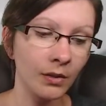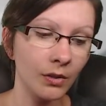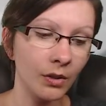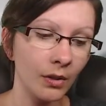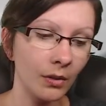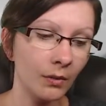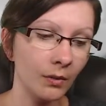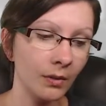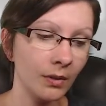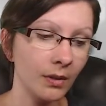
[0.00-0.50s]

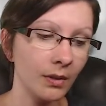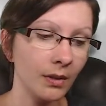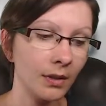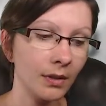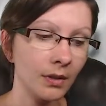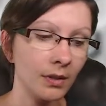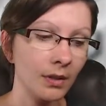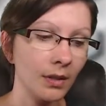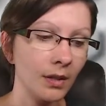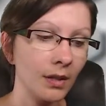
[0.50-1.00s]
So
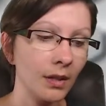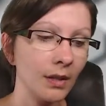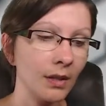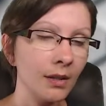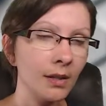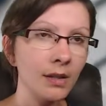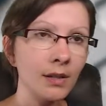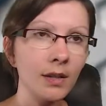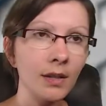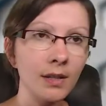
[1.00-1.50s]

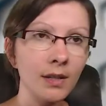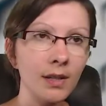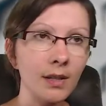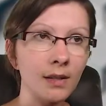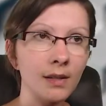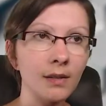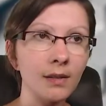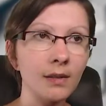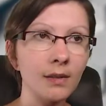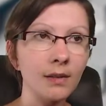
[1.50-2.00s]
in this
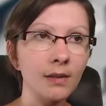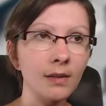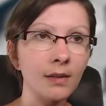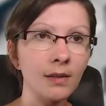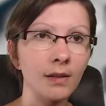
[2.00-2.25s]
context,